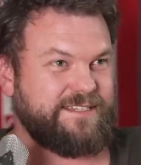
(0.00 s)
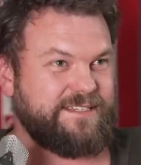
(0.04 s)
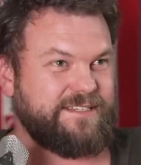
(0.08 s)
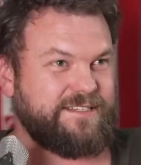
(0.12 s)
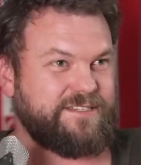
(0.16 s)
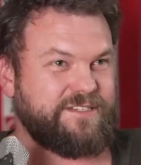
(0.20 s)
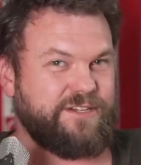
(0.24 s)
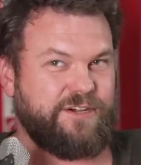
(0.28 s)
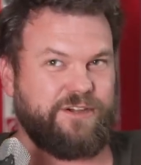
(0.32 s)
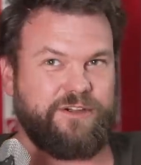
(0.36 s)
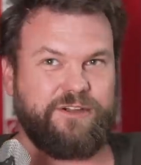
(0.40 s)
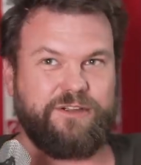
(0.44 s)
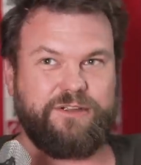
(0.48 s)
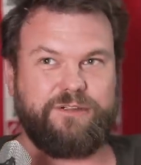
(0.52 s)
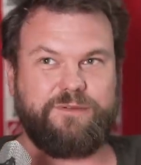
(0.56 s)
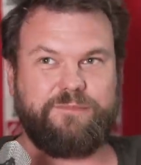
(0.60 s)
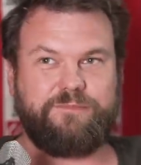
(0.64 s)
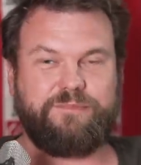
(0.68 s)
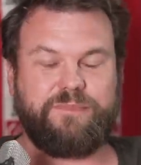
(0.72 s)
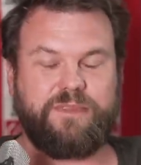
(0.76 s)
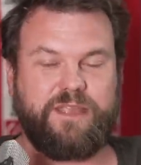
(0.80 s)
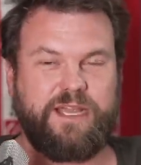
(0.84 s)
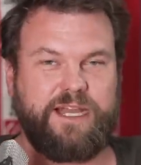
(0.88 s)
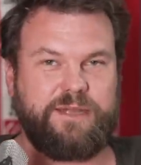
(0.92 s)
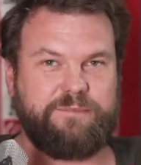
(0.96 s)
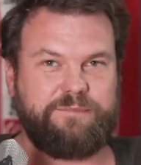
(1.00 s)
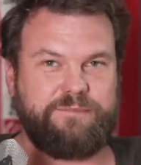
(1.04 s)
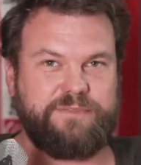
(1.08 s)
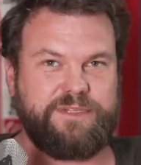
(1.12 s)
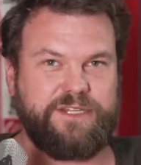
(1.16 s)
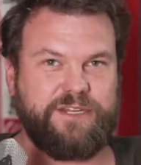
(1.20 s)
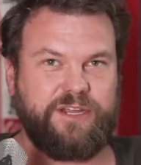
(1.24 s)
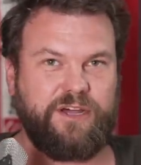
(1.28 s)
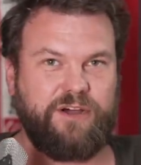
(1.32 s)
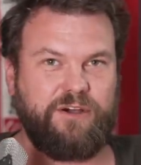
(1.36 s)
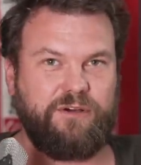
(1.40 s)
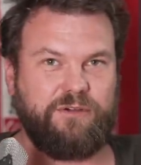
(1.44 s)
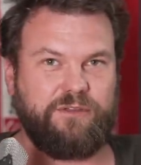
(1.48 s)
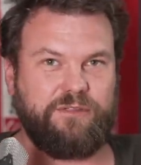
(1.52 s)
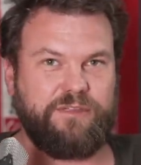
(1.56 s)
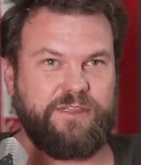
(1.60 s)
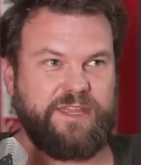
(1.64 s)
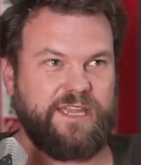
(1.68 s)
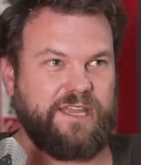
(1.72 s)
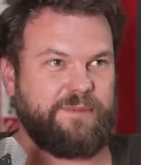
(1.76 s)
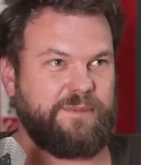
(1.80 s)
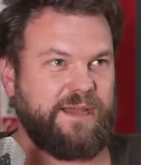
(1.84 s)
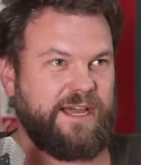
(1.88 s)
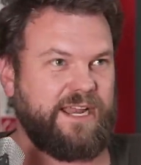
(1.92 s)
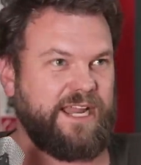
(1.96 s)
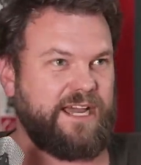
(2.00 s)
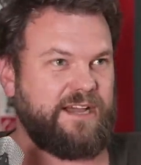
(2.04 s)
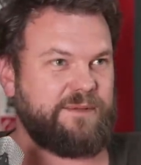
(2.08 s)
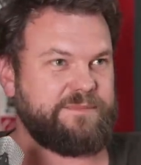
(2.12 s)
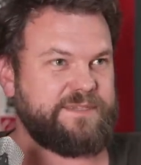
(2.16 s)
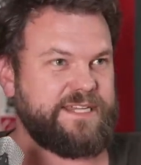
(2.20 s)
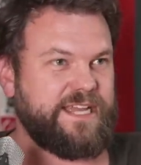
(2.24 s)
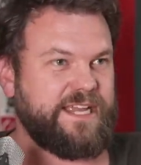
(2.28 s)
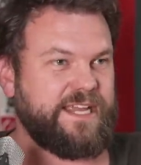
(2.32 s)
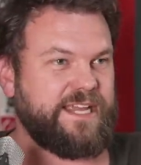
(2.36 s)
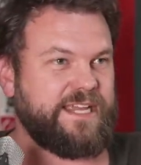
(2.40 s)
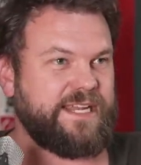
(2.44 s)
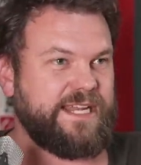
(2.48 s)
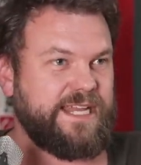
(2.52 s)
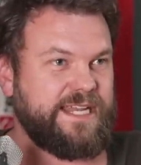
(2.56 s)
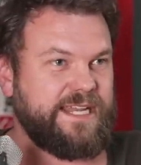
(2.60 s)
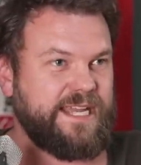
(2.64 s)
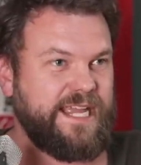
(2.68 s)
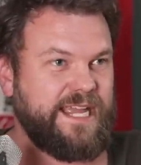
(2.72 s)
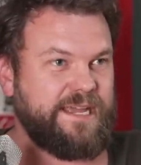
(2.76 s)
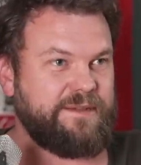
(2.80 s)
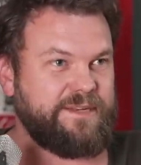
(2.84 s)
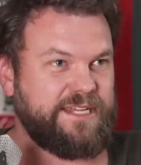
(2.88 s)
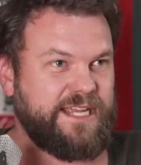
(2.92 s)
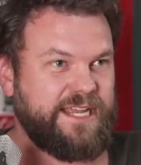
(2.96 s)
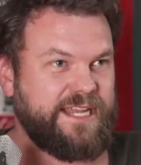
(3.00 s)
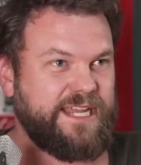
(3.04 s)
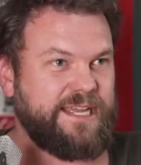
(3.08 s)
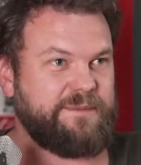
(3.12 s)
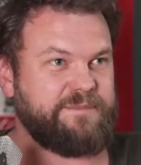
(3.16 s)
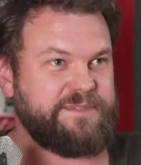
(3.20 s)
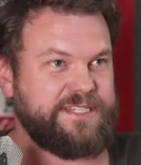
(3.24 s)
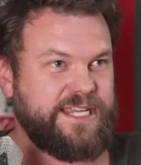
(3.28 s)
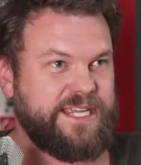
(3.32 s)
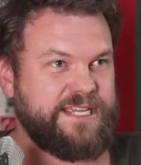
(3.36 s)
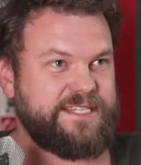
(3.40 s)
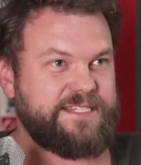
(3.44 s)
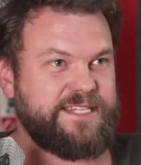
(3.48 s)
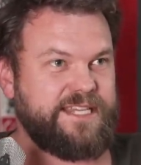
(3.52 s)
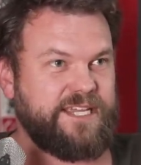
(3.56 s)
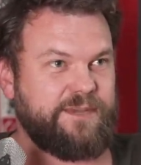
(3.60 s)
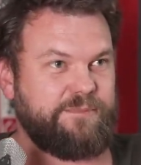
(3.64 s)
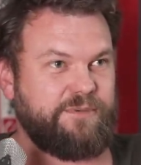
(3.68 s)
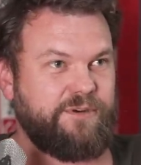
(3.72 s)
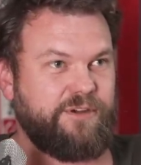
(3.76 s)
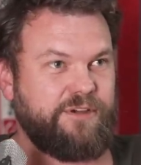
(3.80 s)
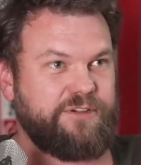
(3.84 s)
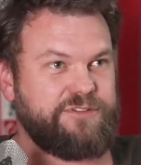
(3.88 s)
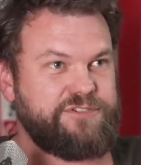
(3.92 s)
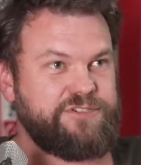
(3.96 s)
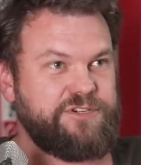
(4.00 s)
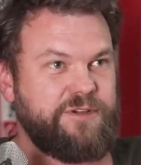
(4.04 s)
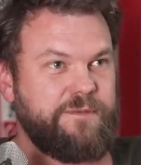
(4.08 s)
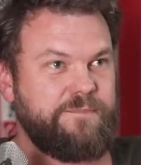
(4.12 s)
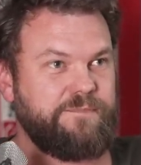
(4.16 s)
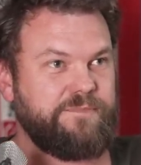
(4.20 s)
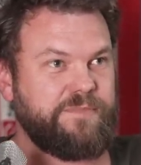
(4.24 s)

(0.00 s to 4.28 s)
So I did a whole thing about how I'm taking an empty esky approach.